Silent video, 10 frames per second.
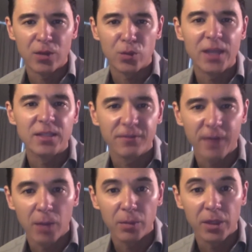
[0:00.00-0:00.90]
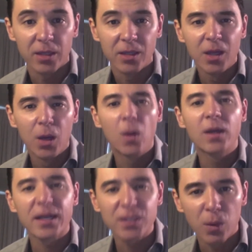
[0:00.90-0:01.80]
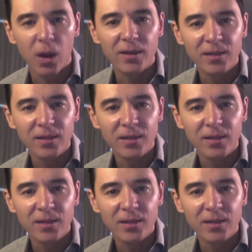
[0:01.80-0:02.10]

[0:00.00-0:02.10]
and raise a family. Yeah. Well, guess what?